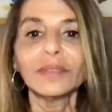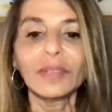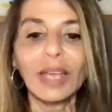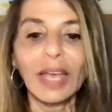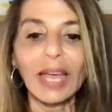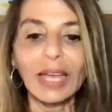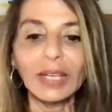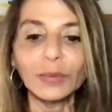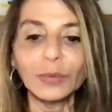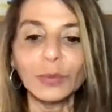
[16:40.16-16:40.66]

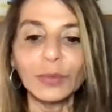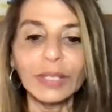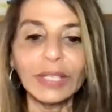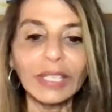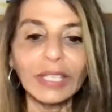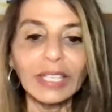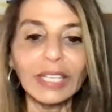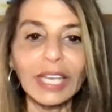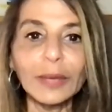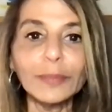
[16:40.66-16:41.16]
And
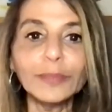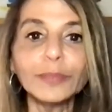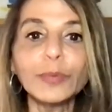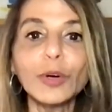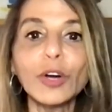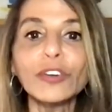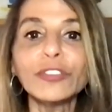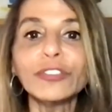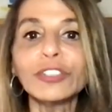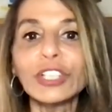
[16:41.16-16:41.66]
we
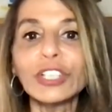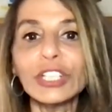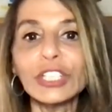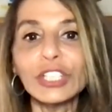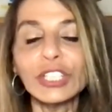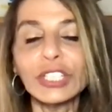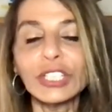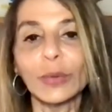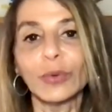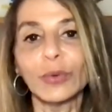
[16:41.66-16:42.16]

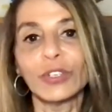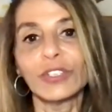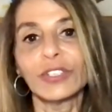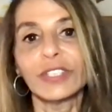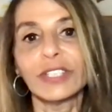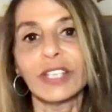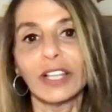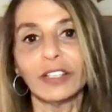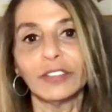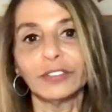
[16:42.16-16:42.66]
impoverish
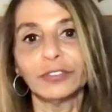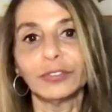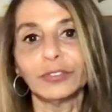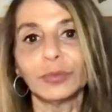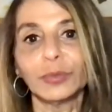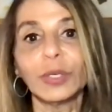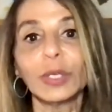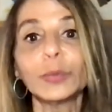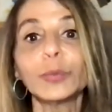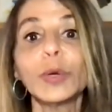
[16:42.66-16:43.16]
ourselves
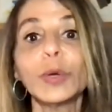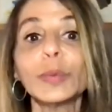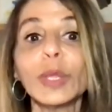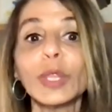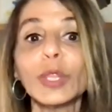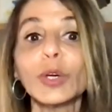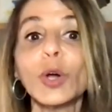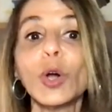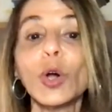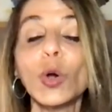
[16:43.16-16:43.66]
when we
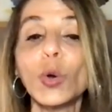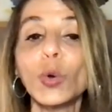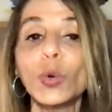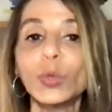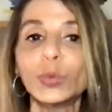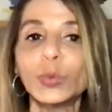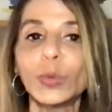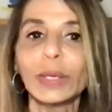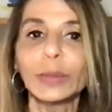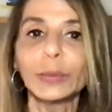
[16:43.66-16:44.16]

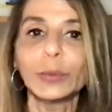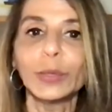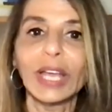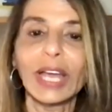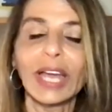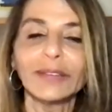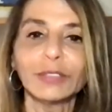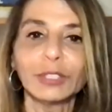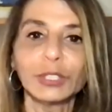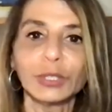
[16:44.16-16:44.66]
withhold what we
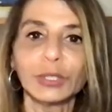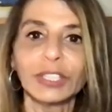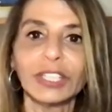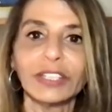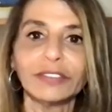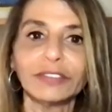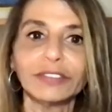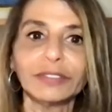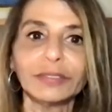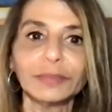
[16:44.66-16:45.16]
have to
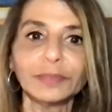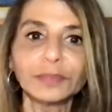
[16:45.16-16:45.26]
give.